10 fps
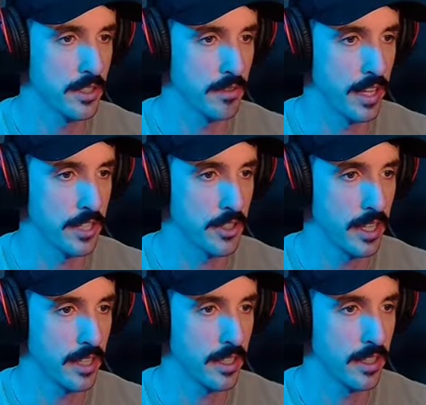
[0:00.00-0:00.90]
a
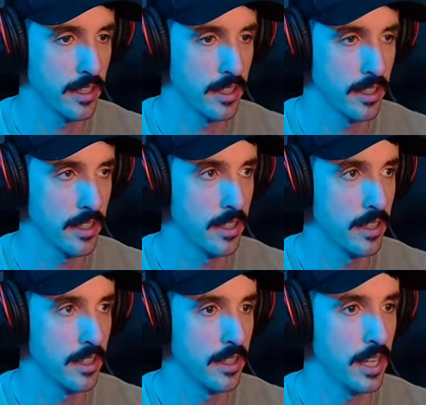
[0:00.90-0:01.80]
flashlight.
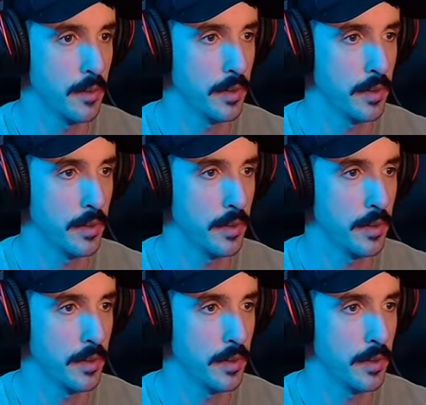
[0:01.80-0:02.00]
There we